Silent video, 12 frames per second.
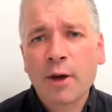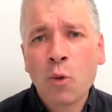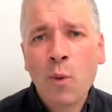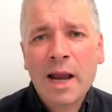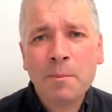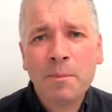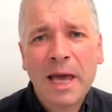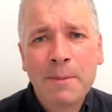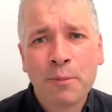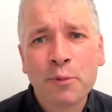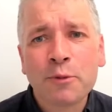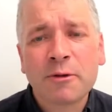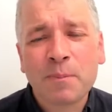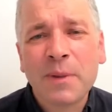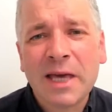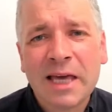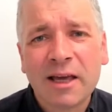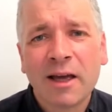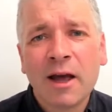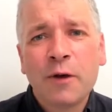when people speak,